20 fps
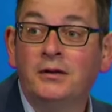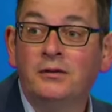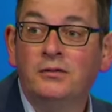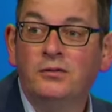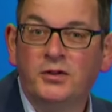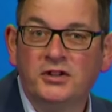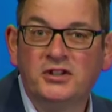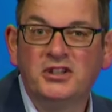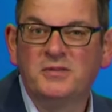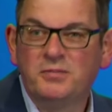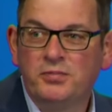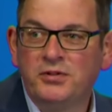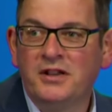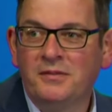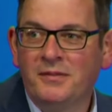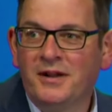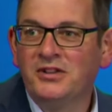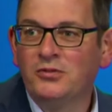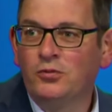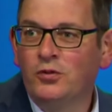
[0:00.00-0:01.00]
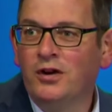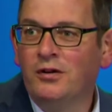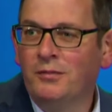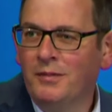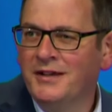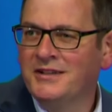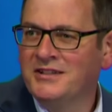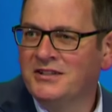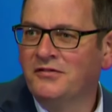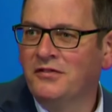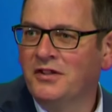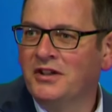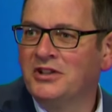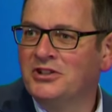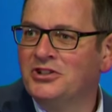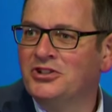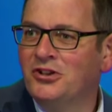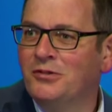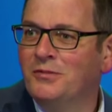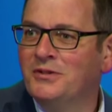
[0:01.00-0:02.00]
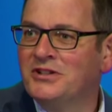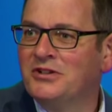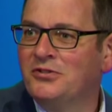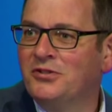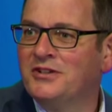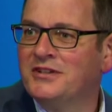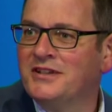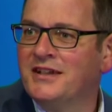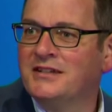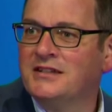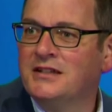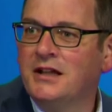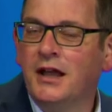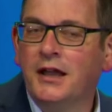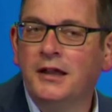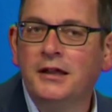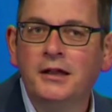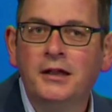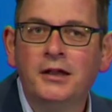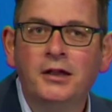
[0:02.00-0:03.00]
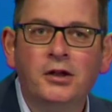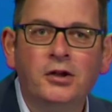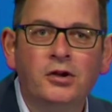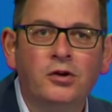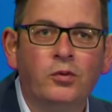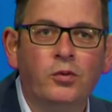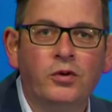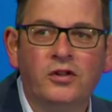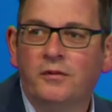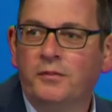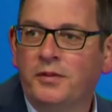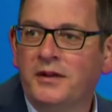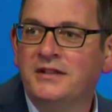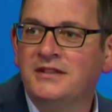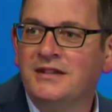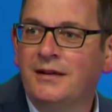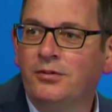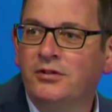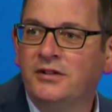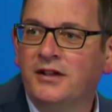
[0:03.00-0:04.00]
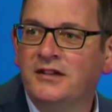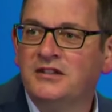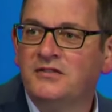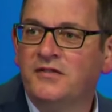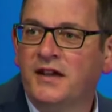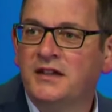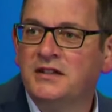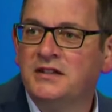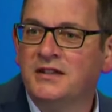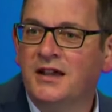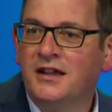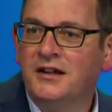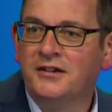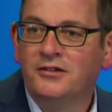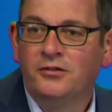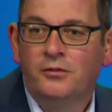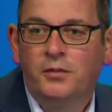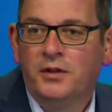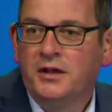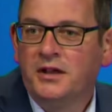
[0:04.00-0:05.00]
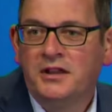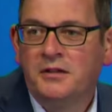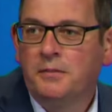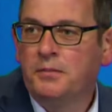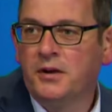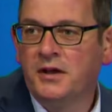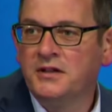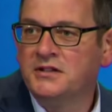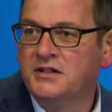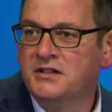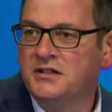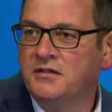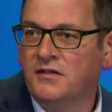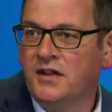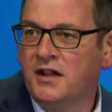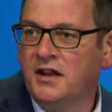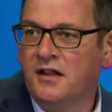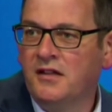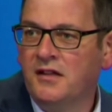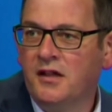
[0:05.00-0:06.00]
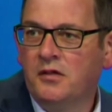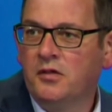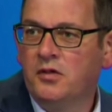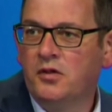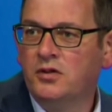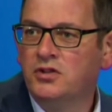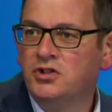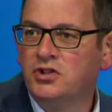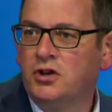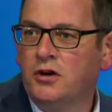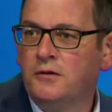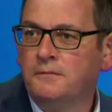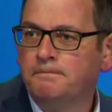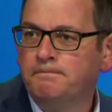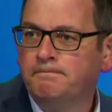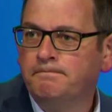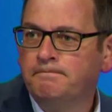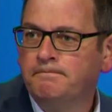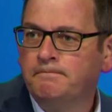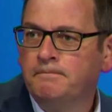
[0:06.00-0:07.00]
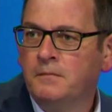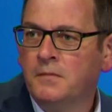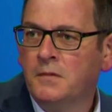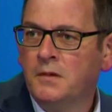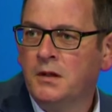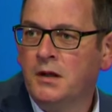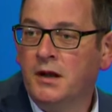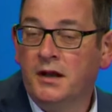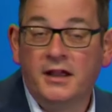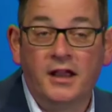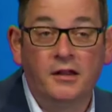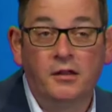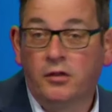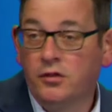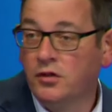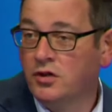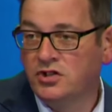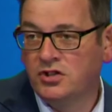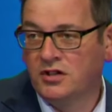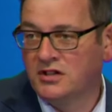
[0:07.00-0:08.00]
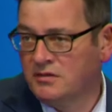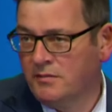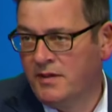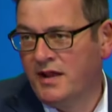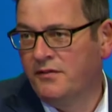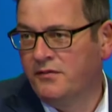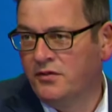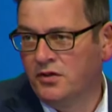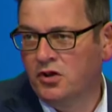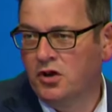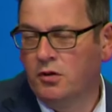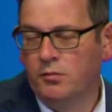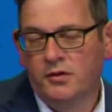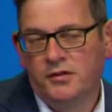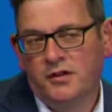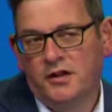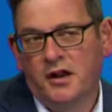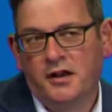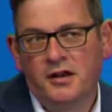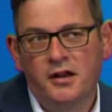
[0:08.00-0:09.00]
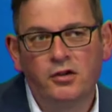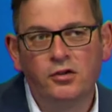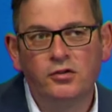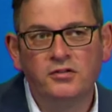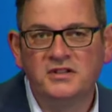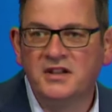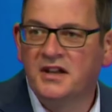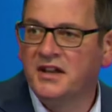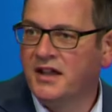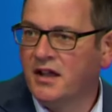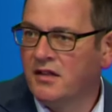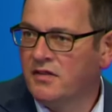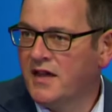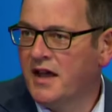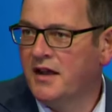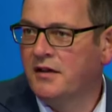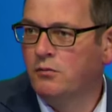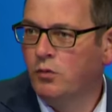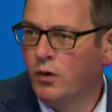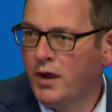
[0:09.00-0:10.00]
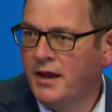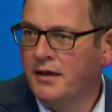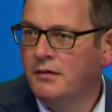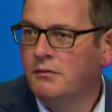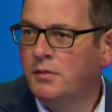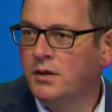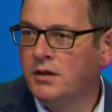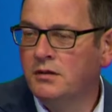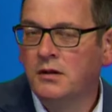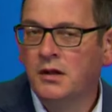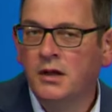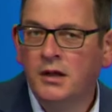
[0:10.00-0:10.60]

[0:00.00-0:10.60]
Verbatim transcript: which is pretty much well most of the consumers across our state will have been double dose vaccinated and will be in the process of getting their third shot. And again, the third shot's a matter for the Commonwealth. I don't know who's going to get that and when, but